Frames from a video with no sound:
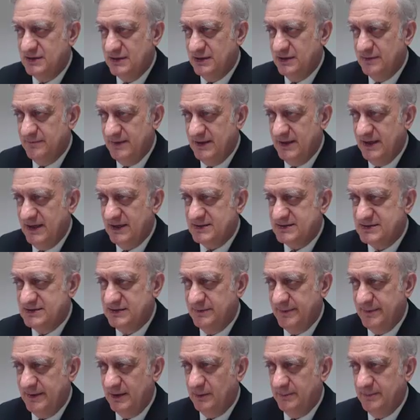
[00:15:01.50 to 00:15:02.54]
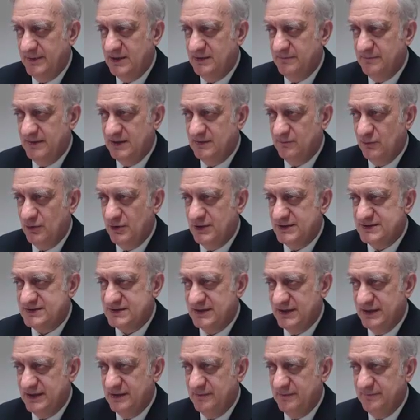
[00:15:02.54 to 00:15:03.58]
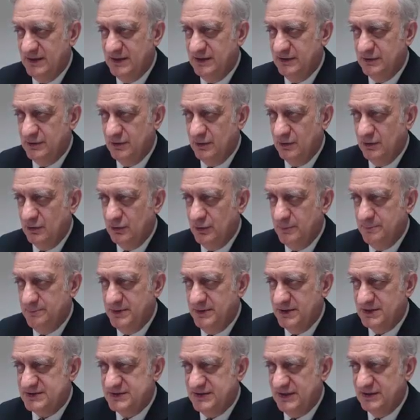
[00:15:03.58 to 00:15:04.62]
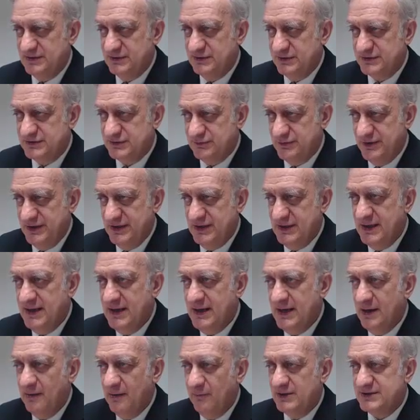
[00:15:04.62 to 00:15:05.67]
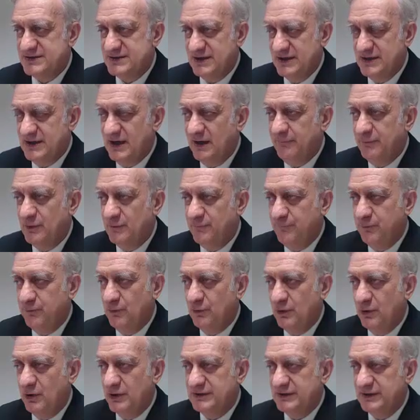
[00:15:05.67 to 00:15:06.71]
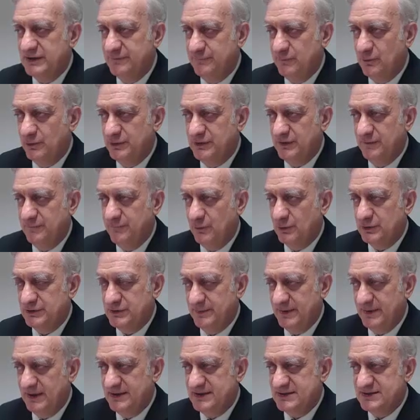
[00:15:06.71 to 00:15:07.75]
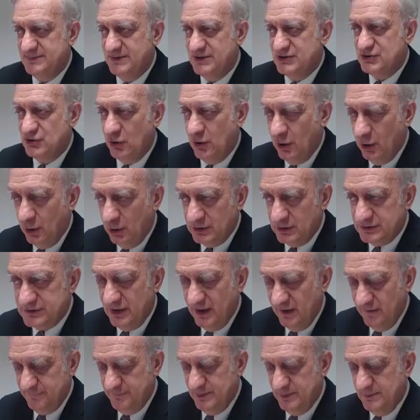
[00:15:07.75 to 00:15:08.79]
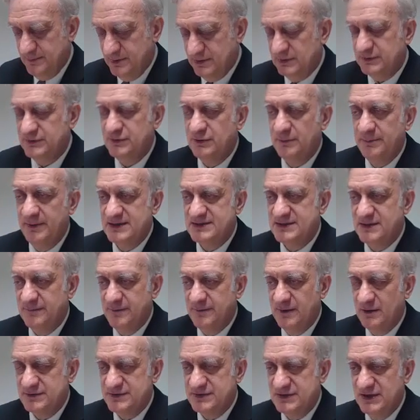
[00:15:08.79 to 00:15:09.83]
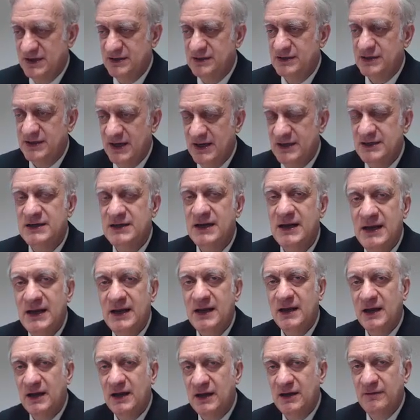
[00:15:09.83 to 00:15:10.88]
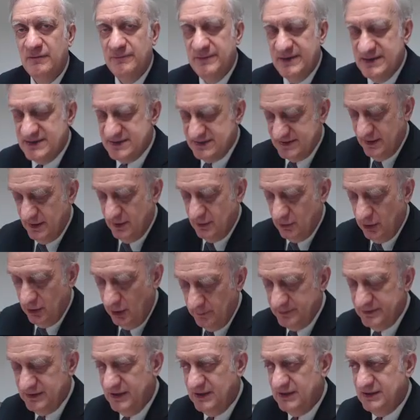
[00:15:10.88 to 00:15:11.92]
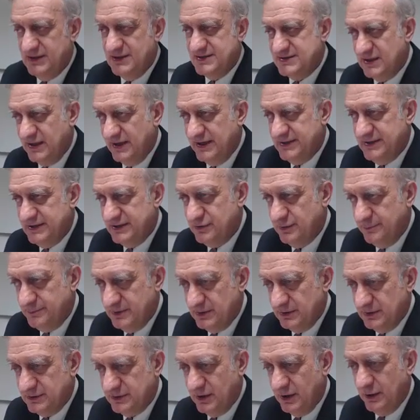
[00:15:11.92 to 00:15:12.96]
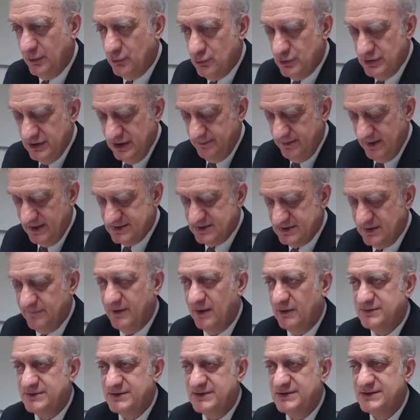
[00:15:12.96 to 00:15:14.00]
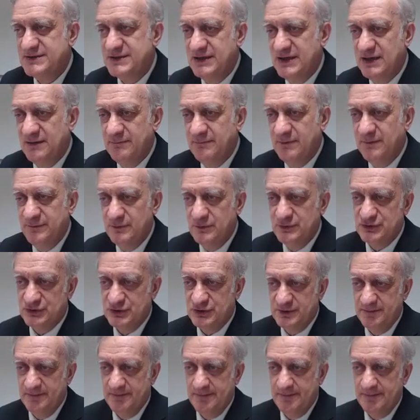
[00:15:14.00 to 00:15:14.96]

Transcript: the next development, that was the Olympic Center 3, was another 444 dwellings, which also have been built to Passive House standard. And this company decided to build only passive houses in the future.